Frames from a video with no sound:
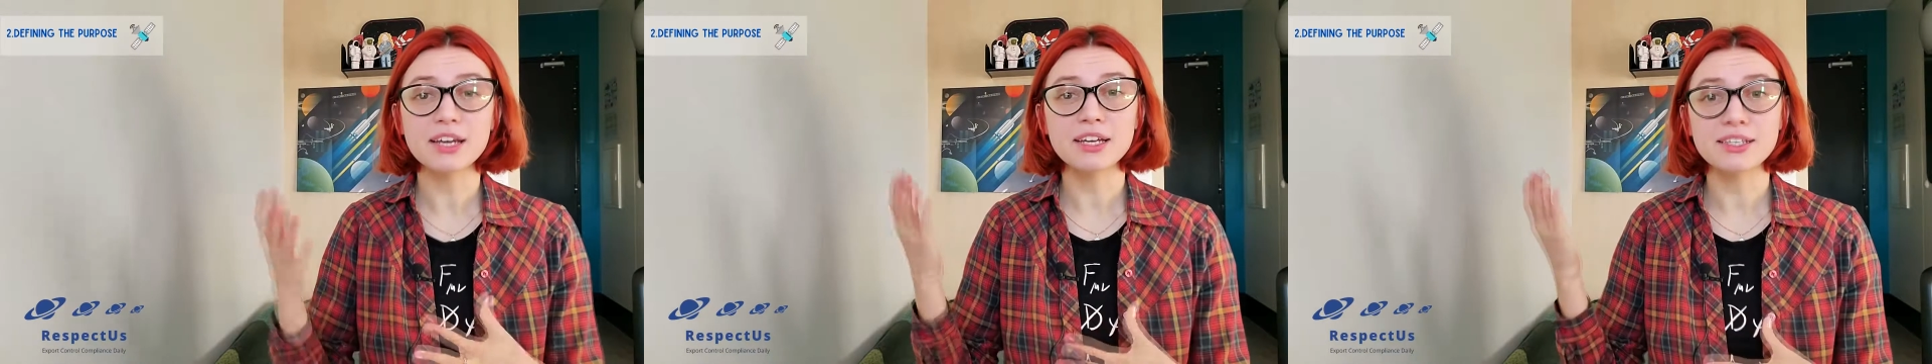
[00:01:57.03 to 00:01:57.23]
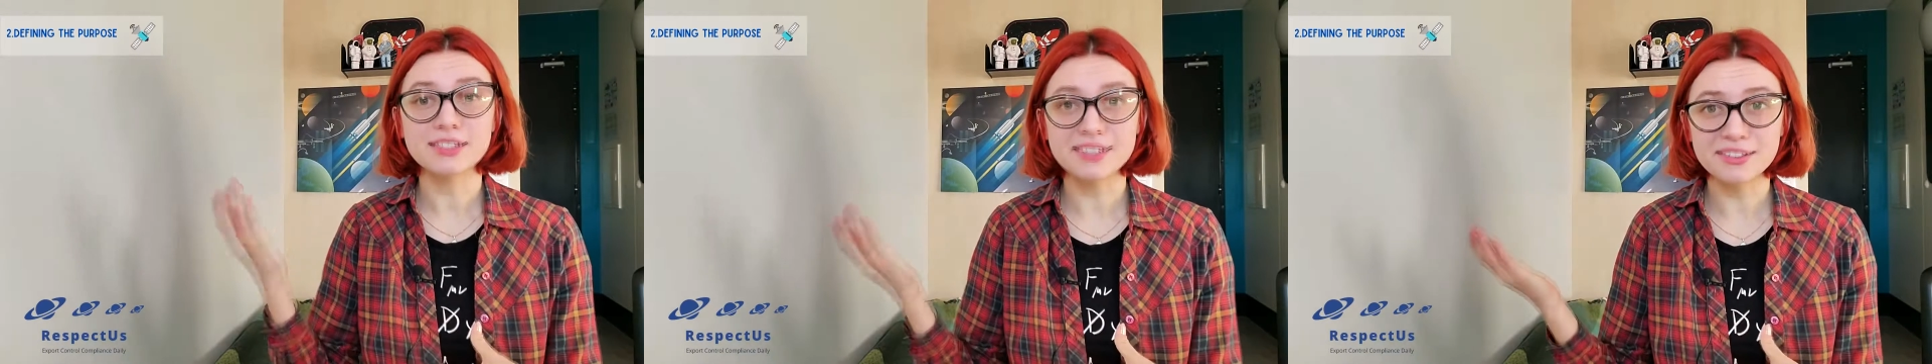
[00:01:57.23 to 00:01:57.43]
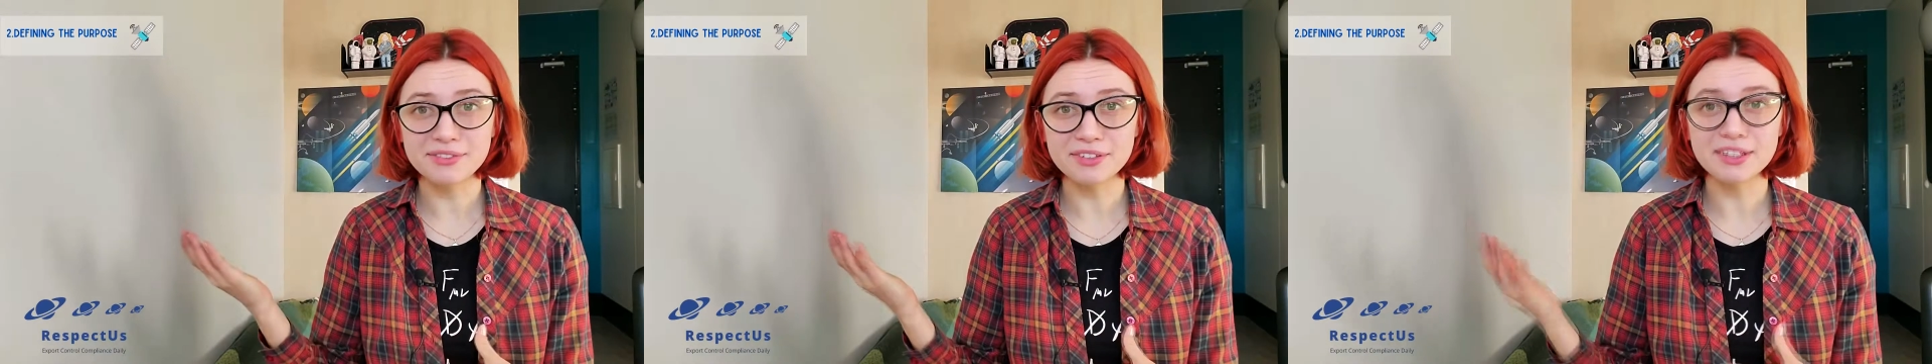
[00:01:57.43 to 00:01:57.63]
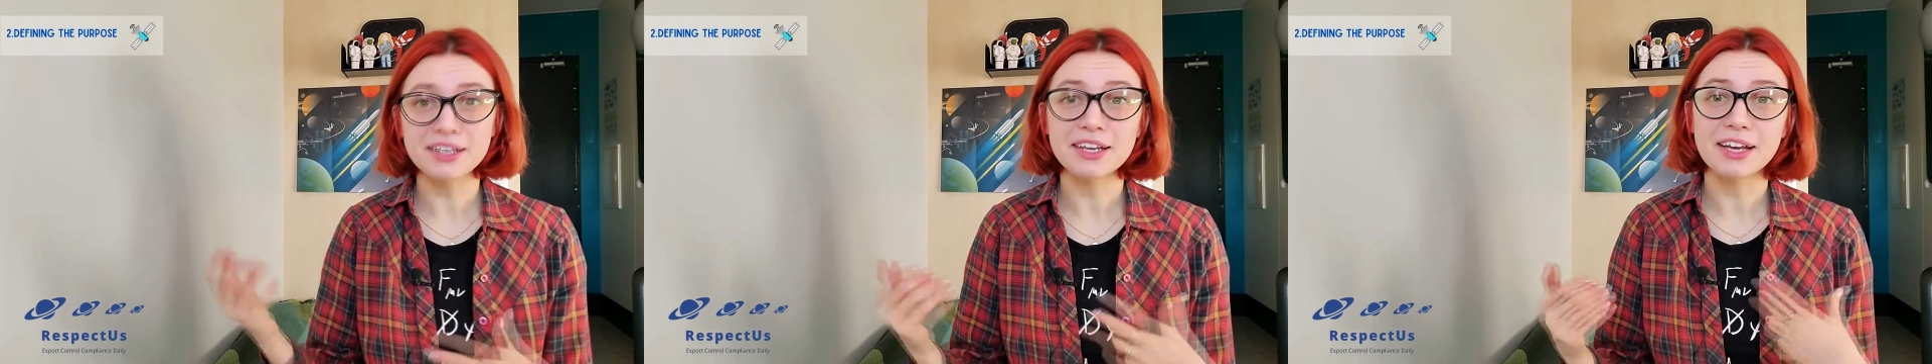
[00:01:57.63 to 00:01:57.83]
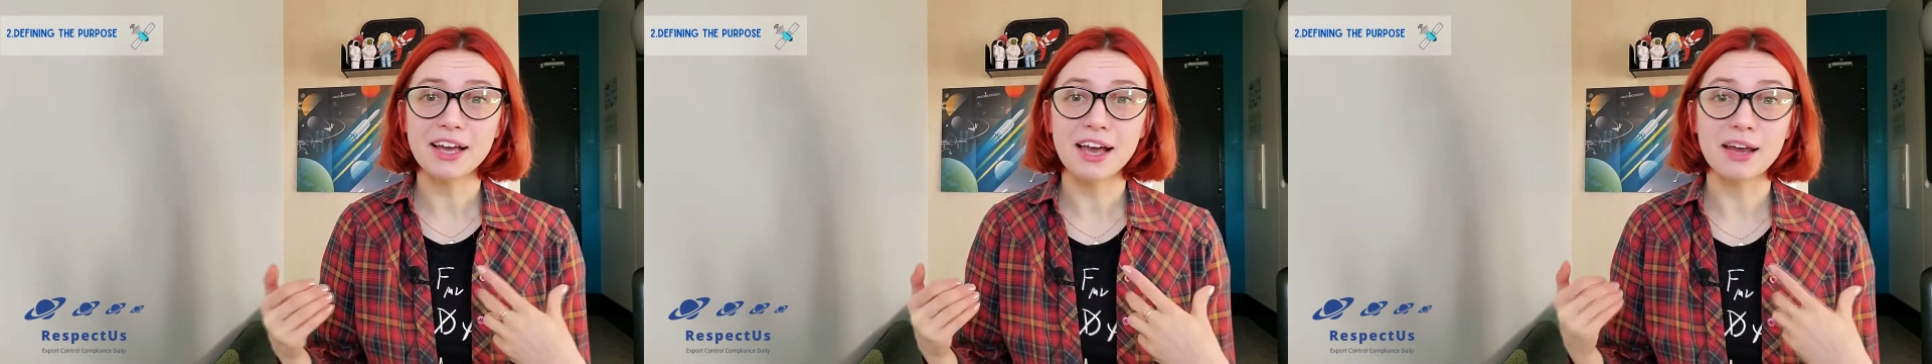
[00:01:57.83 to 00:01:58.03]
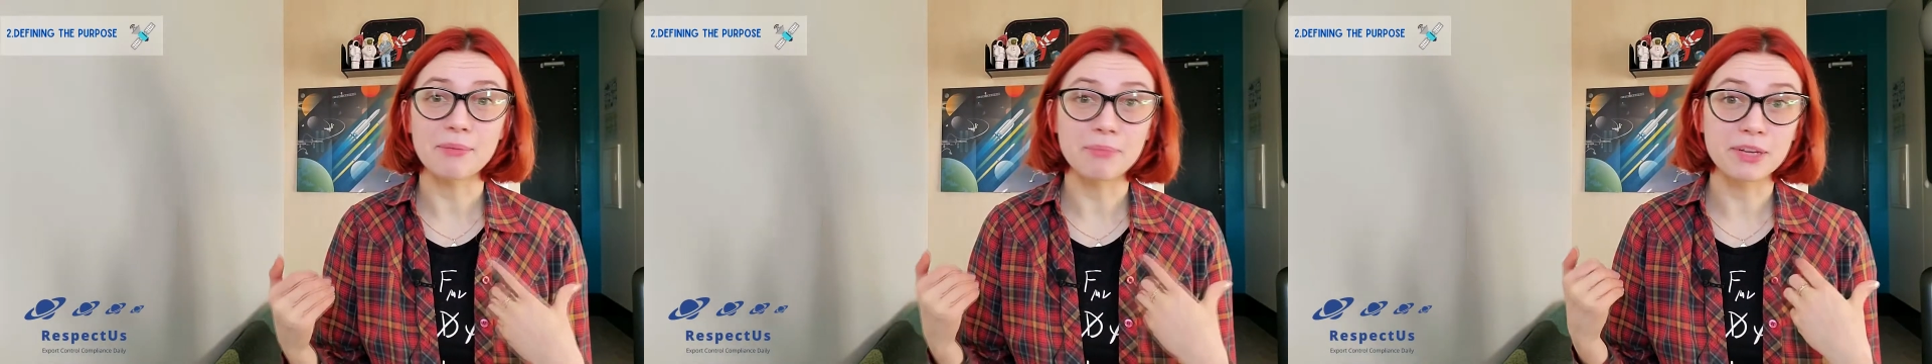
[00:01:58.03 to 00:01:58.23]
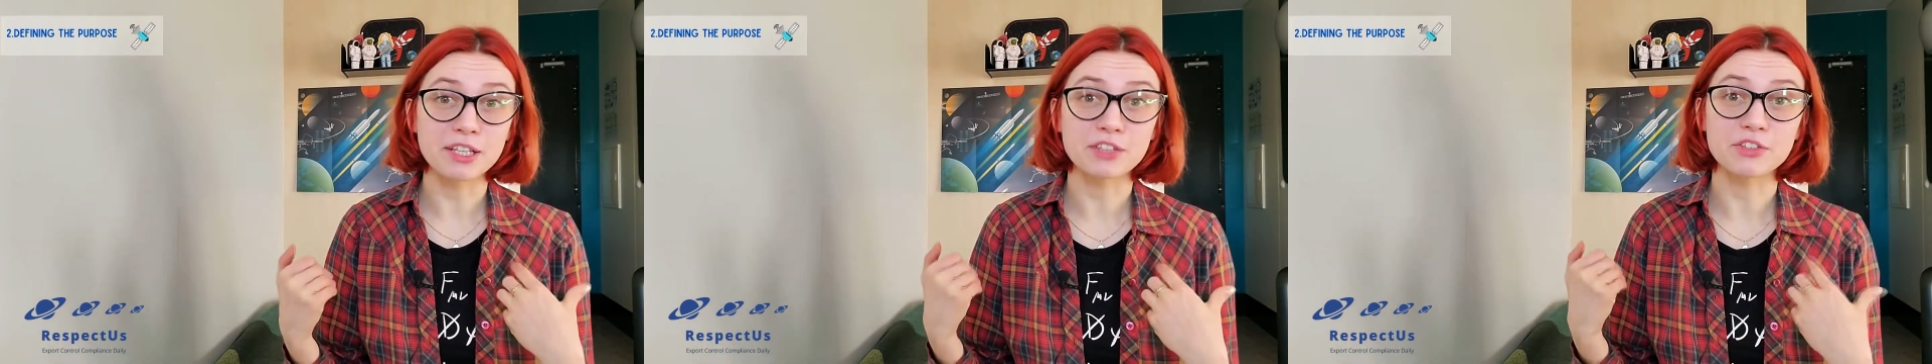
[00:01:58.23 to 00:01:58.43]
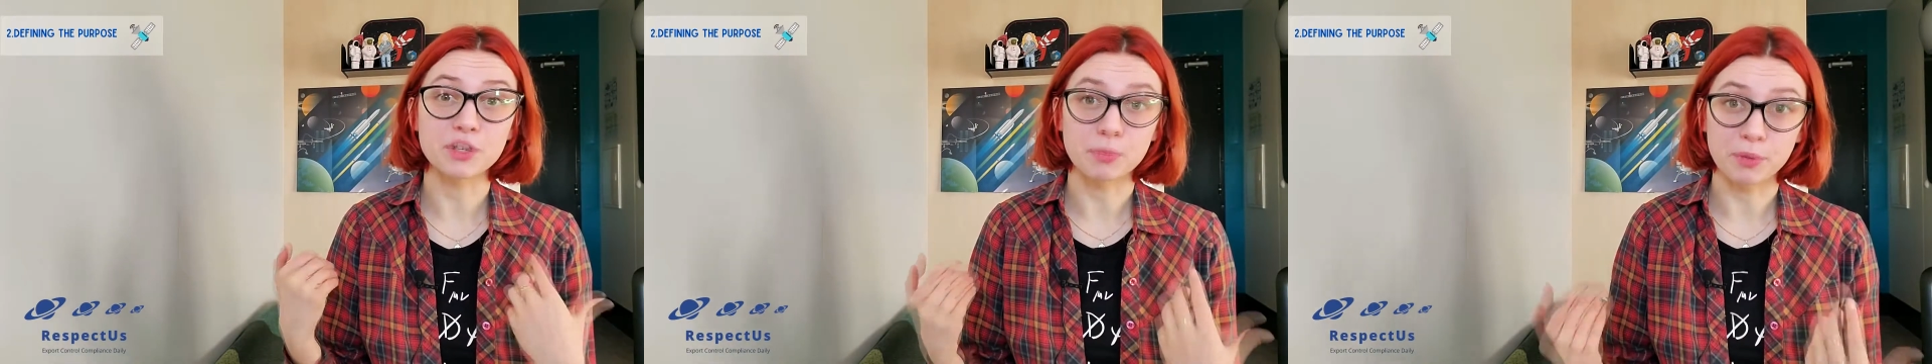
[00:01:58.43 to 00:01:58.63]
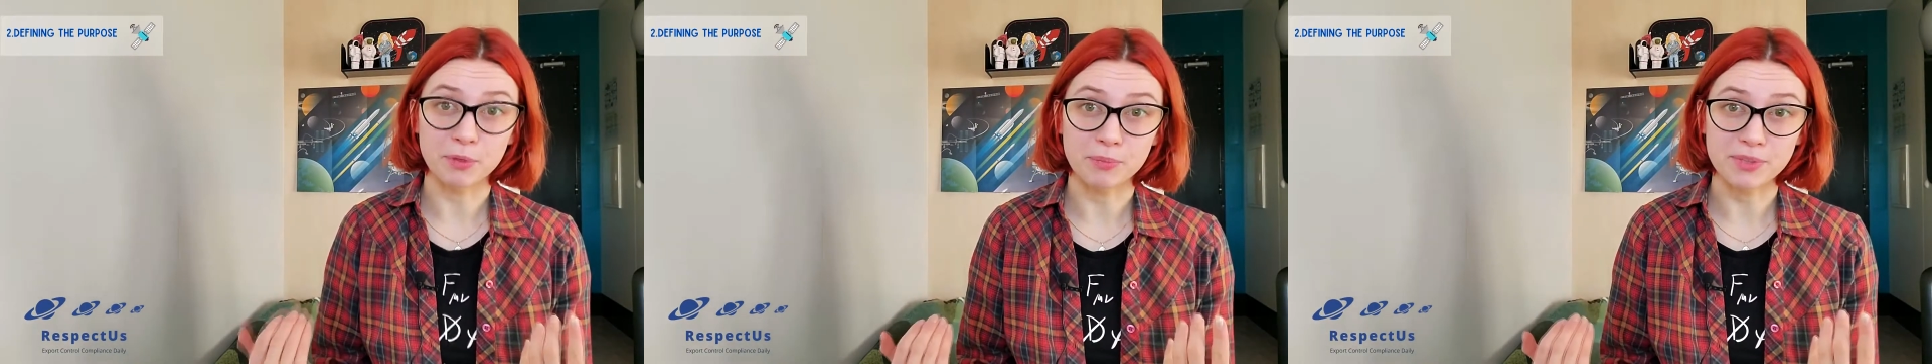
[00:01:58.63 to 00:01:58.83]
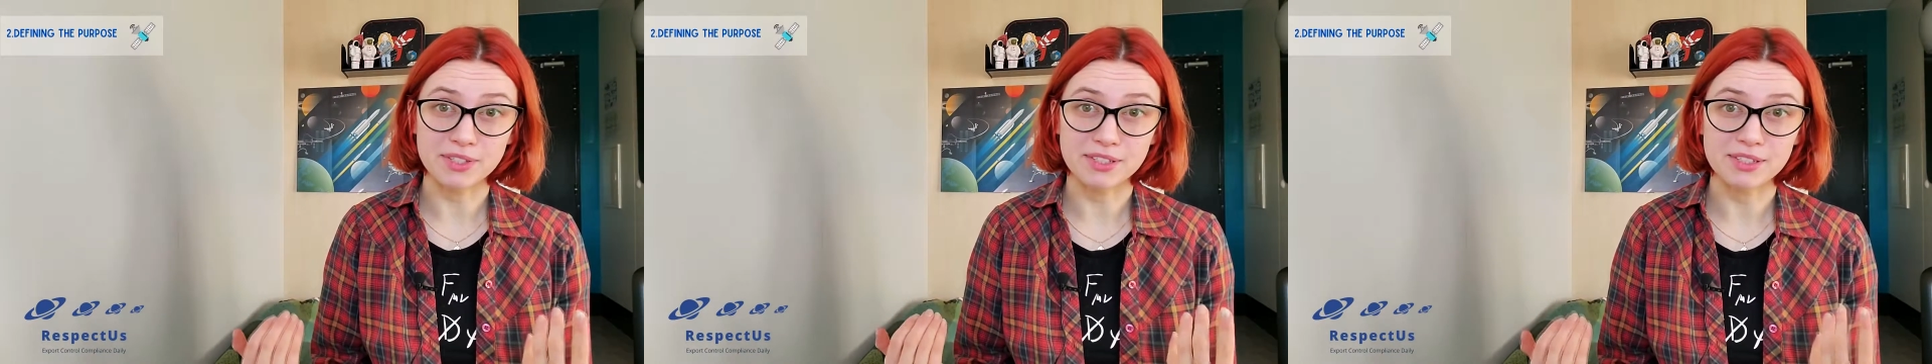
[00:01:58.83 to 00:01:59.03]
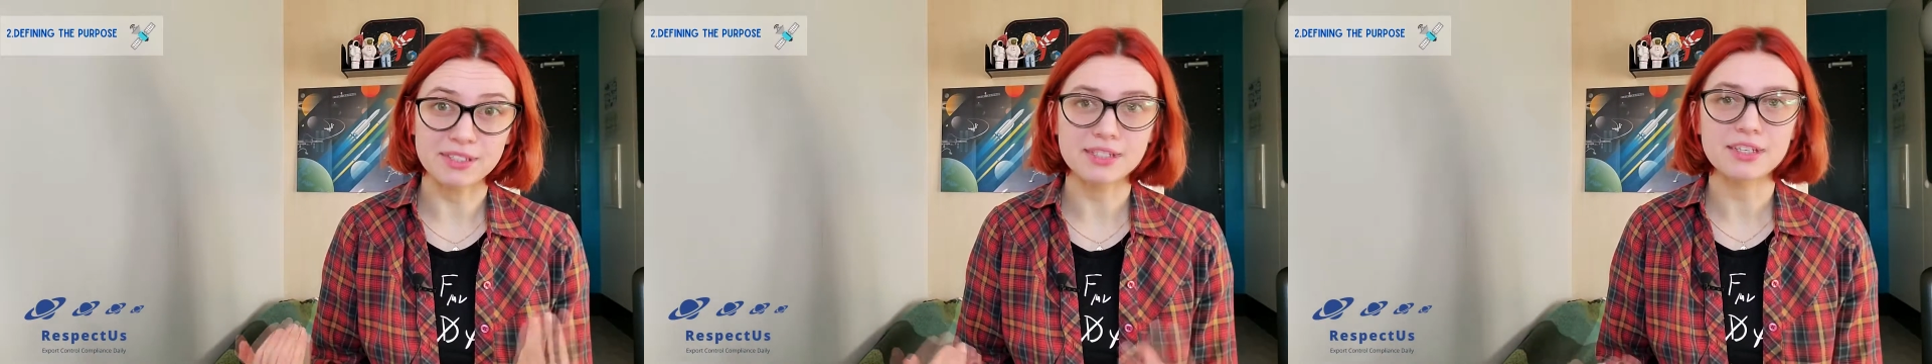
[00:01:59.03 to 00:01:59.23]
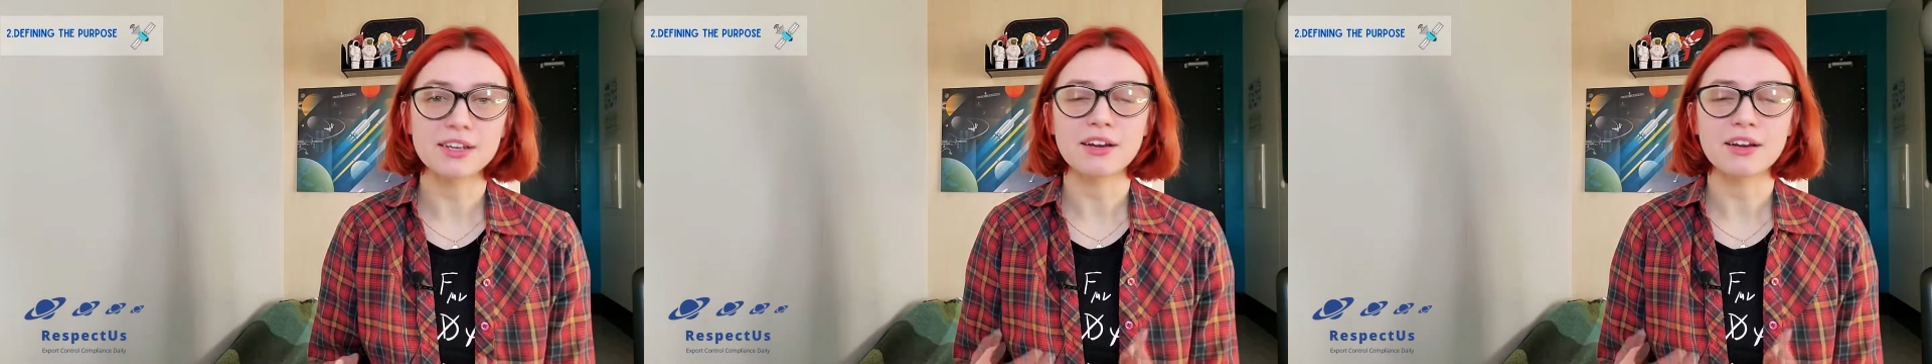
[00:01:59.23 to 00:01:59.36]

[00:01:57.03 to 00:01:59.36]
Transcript: civil and military purposes.